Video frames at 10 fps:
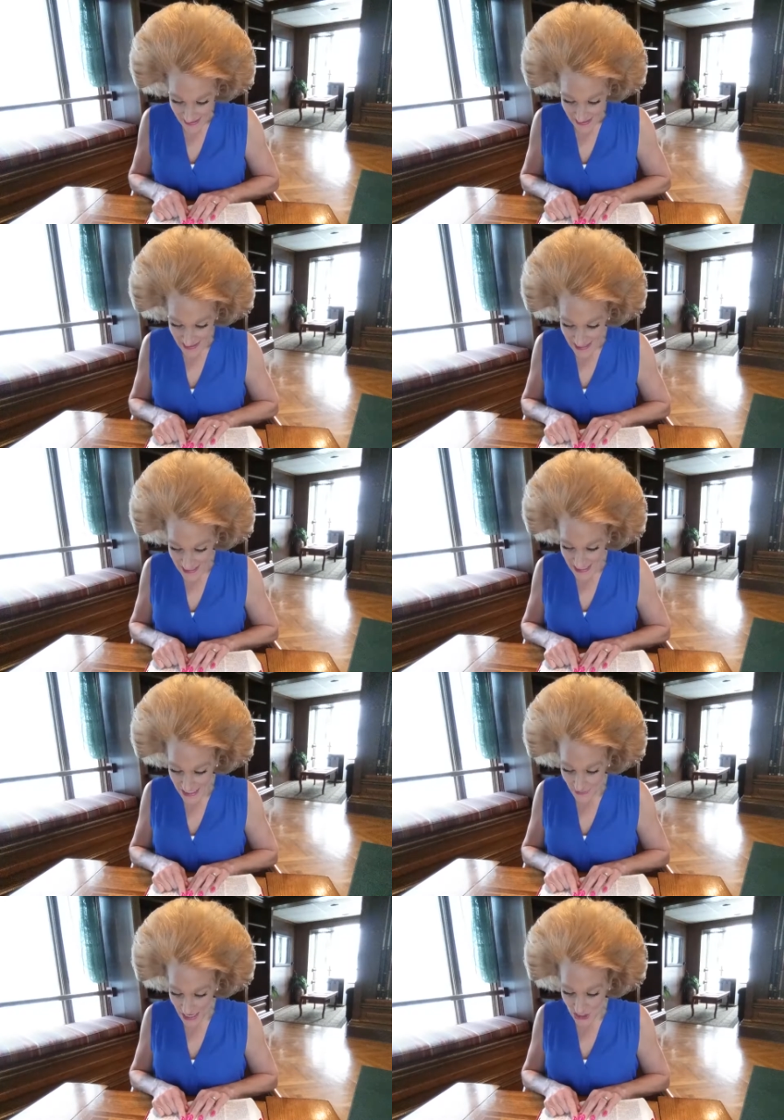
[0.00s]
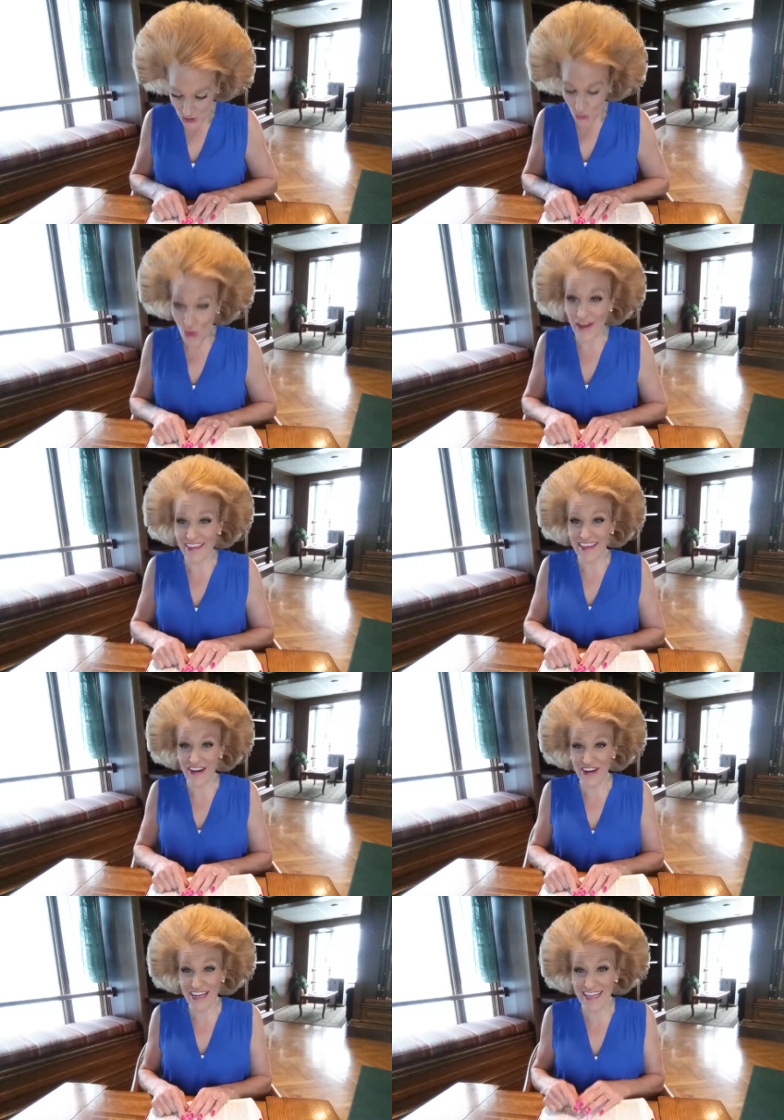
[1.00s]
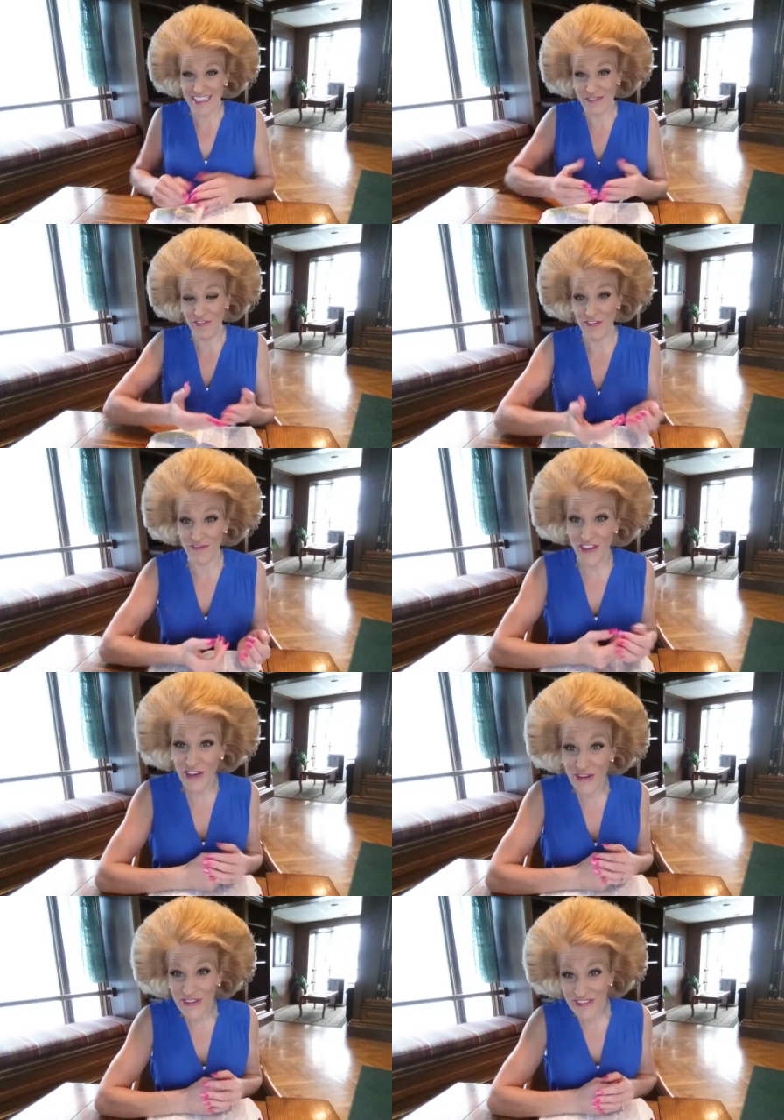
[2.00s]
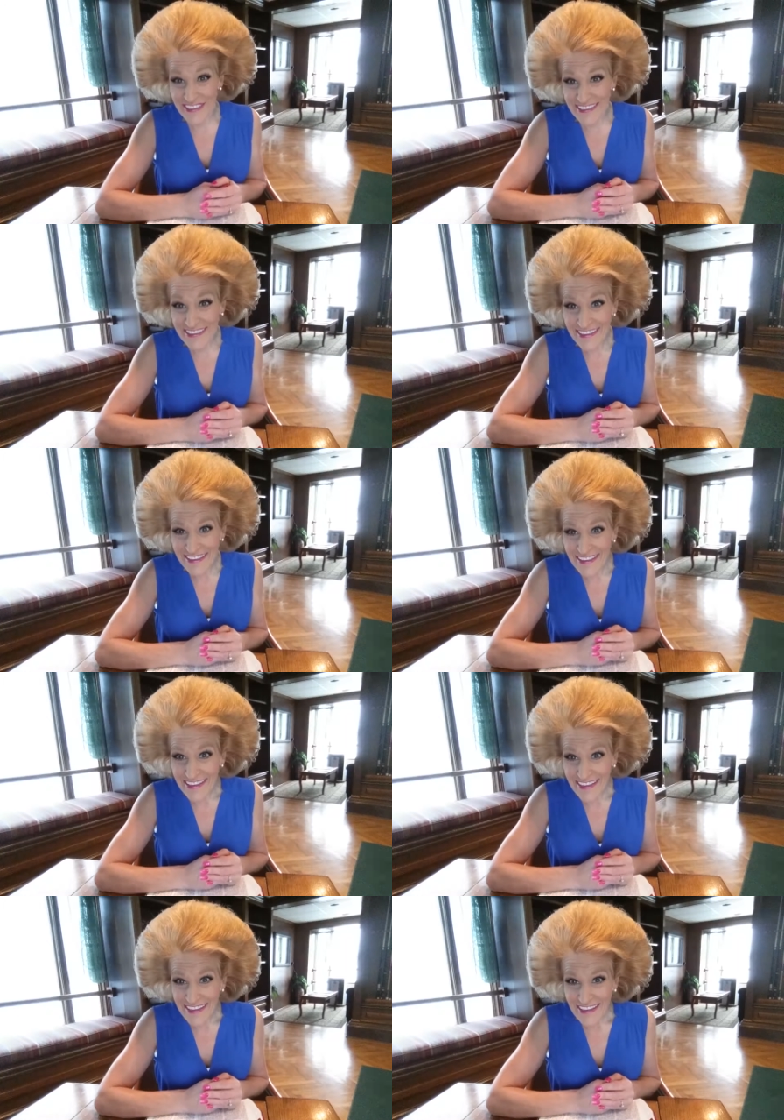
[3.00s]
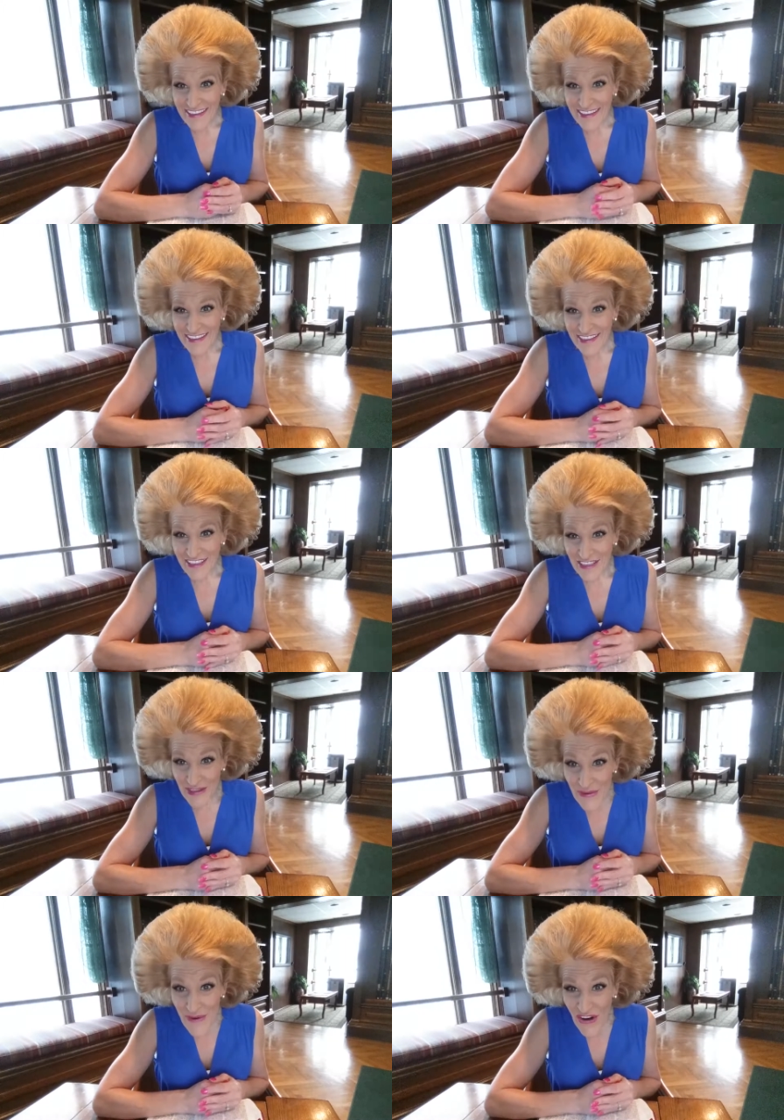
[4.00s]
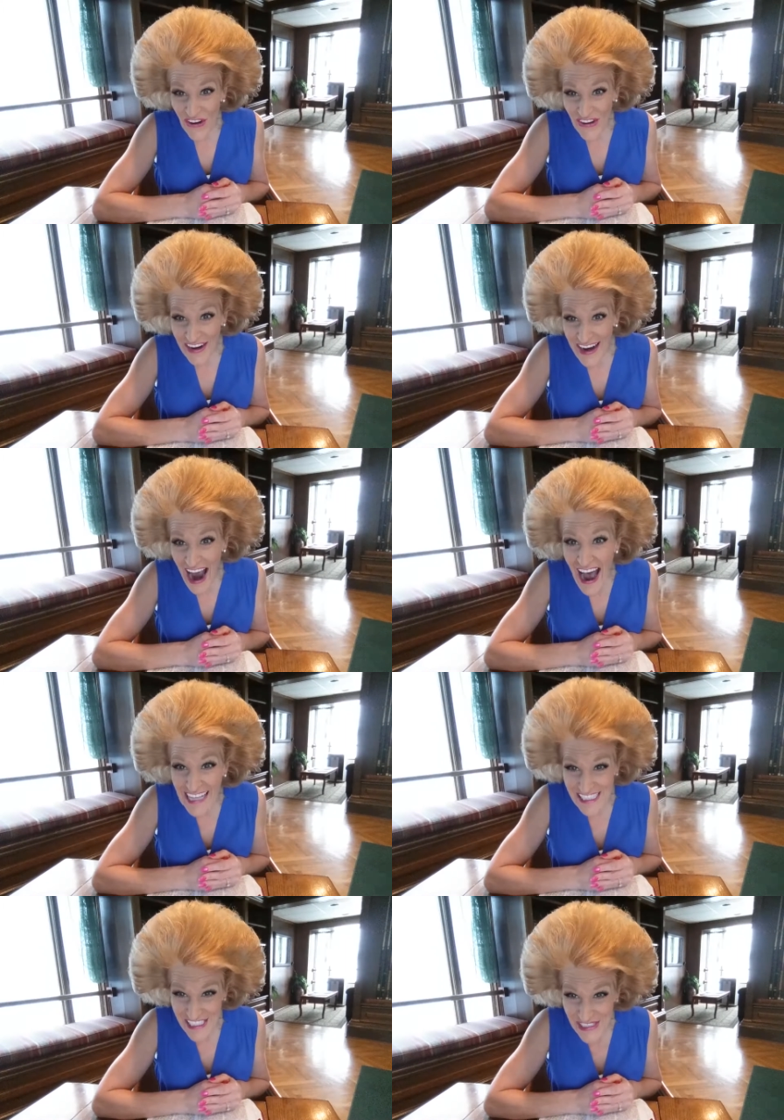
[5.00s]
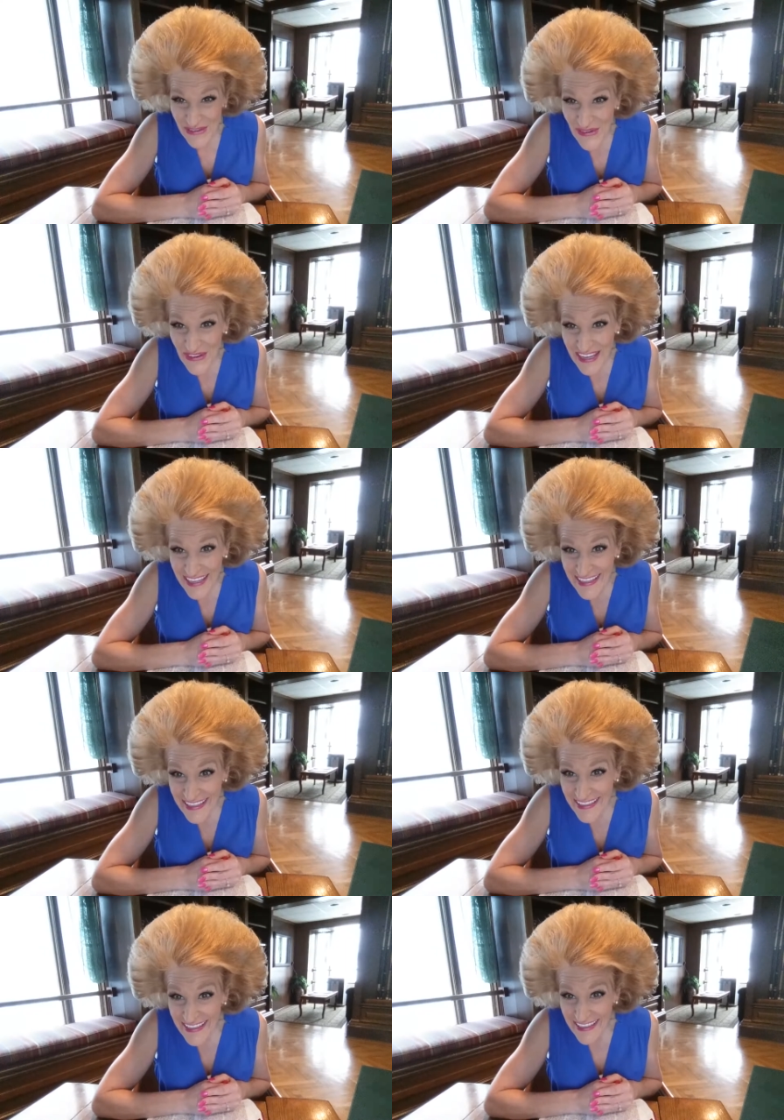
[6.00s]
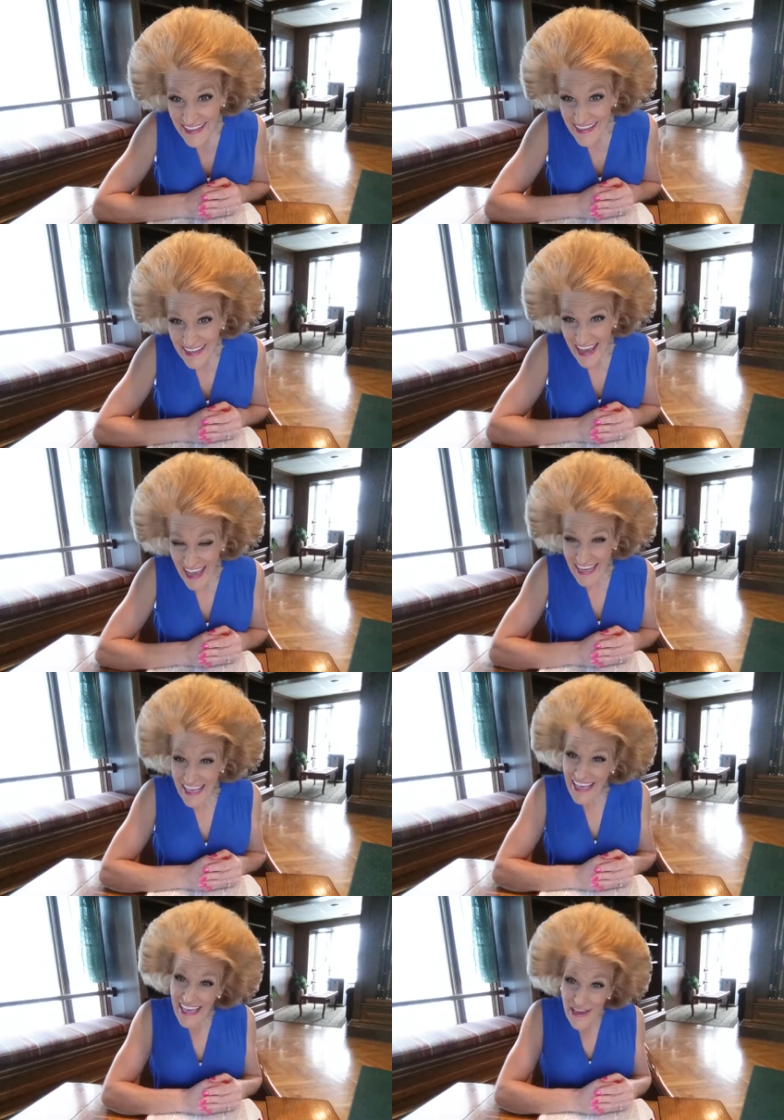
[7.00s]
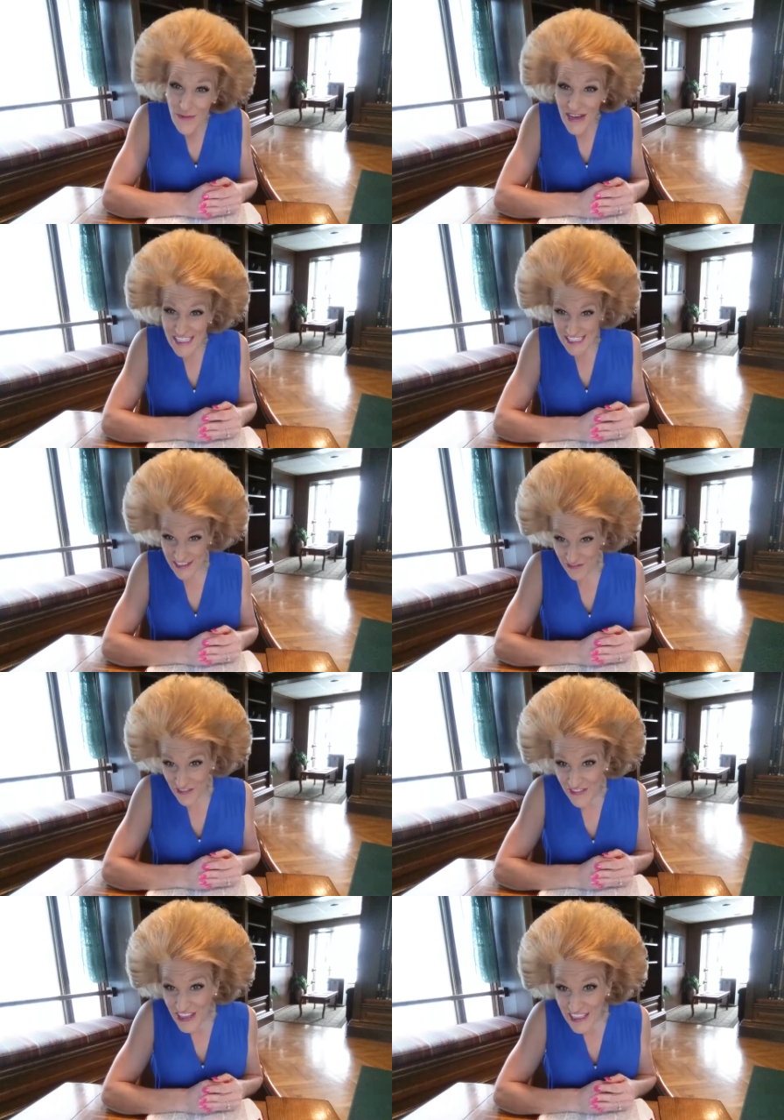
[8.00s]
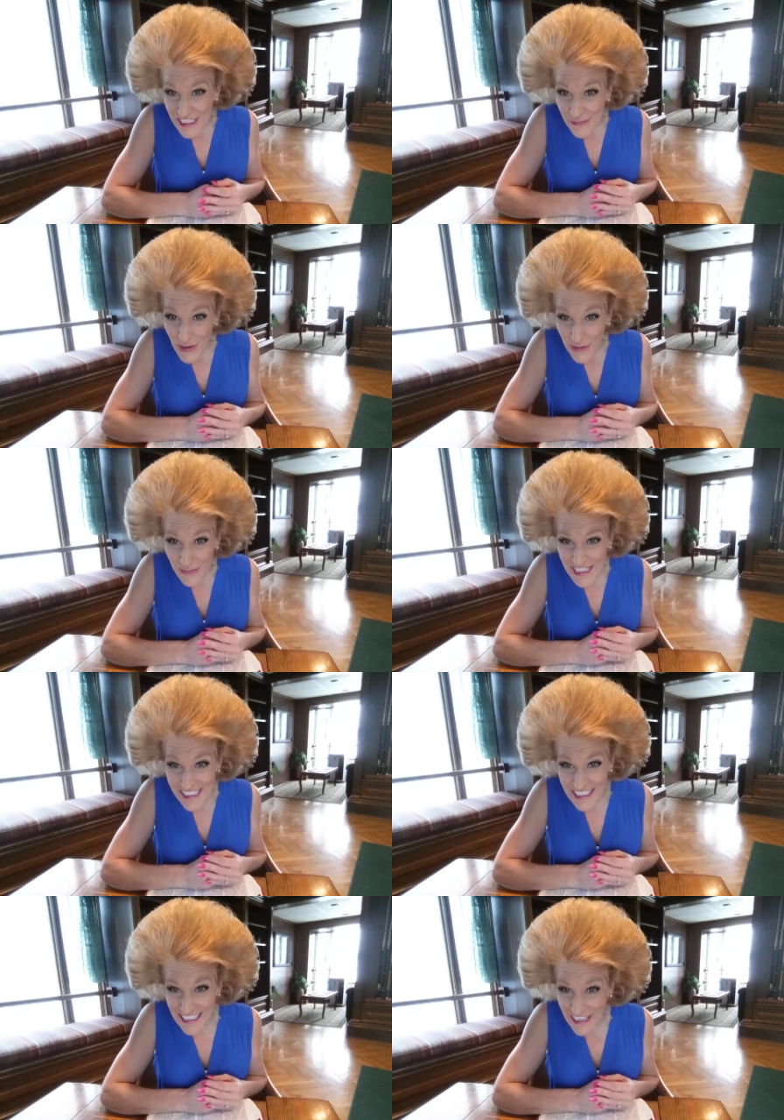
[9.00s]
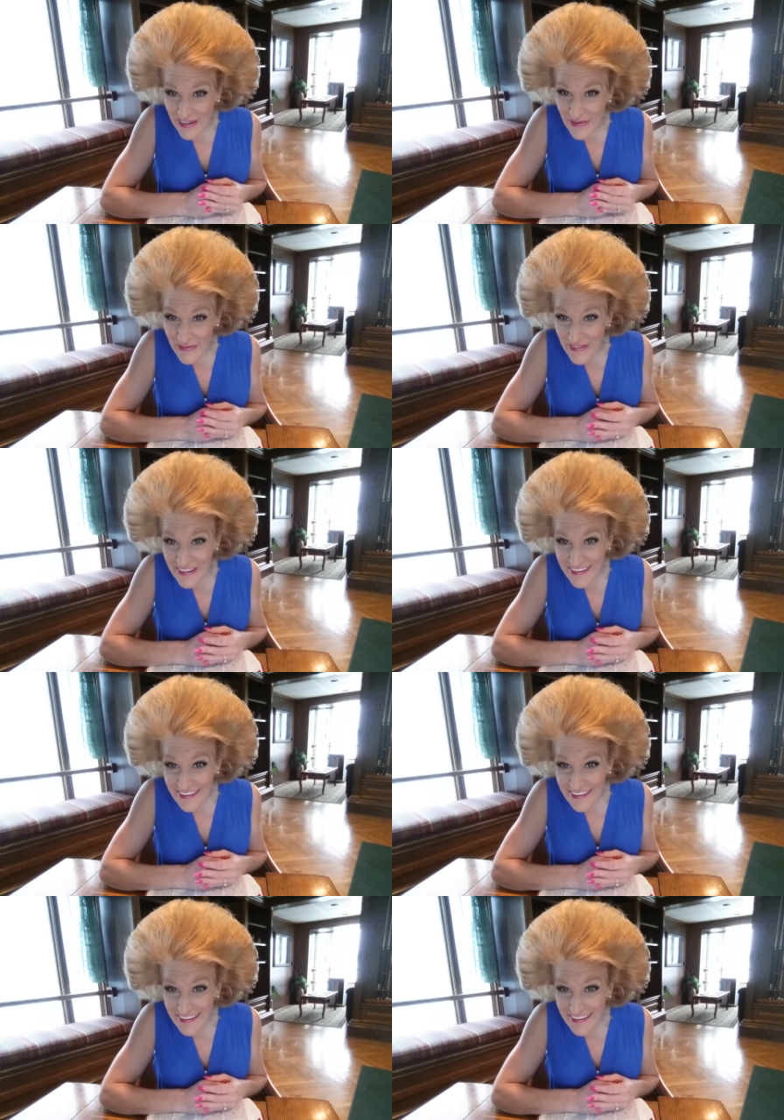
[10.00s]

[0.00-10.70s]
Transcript: This, my joy therein is fulfilled. You are God's joy. And he wants to fulfill his purpose in you